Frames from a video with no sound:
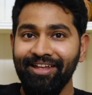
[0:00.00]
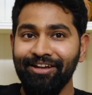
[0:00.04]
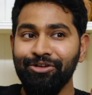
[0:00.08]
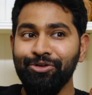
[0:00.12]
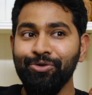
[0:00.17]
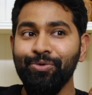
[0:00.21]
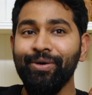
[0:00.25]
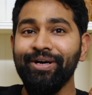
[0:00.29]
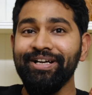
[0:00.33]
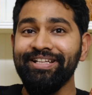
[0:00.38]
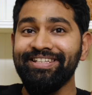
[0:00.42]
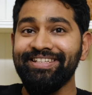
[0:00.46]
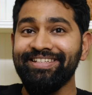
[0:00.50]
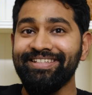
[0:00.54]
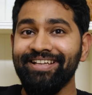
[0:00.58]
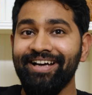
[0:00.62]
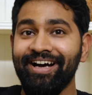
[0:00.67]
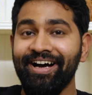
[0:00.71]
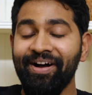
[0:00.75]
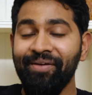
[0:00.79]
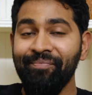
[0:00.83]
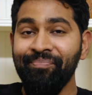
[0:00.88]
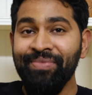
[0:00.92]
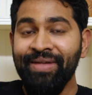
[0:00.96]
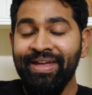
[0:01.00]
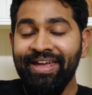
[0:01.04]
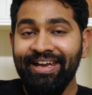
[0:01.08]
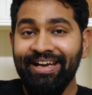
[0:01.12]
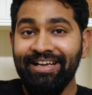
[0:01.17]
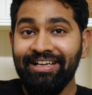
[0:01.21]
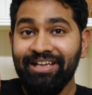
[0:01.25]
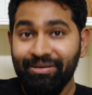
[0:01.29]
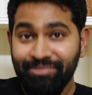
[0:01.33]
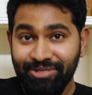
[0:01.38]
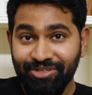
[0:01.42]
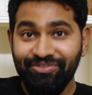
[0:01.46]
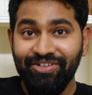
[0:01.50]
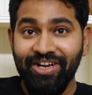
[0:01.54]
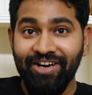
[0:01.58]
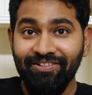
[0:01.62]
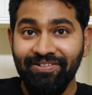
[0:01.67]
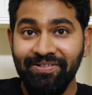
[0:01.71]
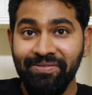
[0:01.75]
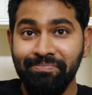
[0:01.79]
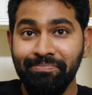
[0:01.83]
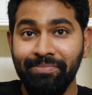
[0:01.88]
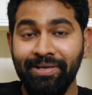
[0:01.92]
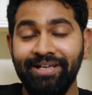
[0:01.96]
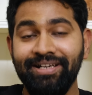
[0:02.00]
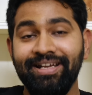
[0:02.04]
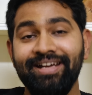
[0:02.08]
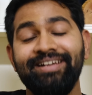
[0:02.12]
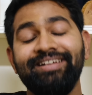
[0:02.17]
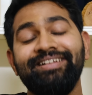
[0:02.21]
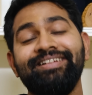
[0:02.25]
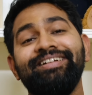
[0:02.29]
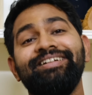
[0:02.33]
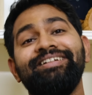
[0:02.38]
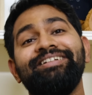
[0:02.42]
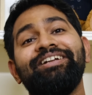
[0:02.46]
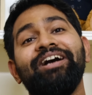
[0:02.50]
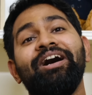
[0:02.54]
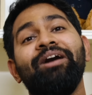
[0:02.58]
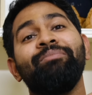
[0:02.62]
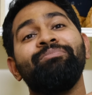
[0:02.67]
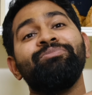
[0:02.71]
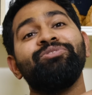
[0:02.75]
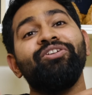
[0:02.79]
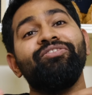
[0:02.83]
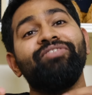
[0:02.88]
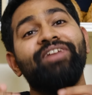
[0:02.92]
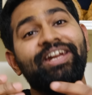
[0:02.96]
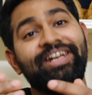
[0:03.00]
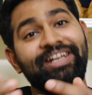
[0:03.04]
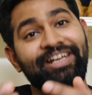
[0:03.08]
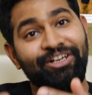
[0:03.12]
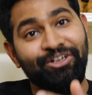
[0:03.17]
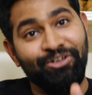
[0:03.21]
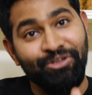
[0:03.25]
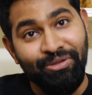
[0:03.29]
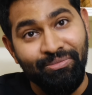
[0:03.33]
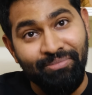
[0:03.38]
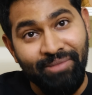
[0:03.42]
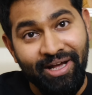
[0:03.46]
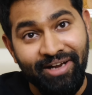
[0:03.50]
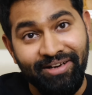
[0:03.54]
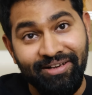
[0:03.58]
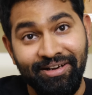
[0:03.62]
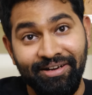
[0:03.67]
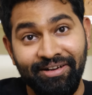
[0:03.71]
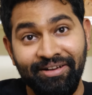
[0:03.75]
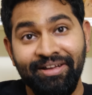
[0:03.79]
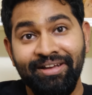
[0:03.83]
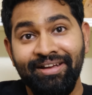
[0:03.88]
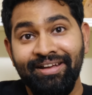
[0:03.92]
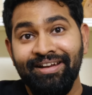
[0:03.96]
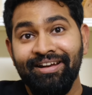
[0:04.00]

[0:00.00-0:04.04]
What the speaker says: towards in terms of development and in terms of getting it to the market.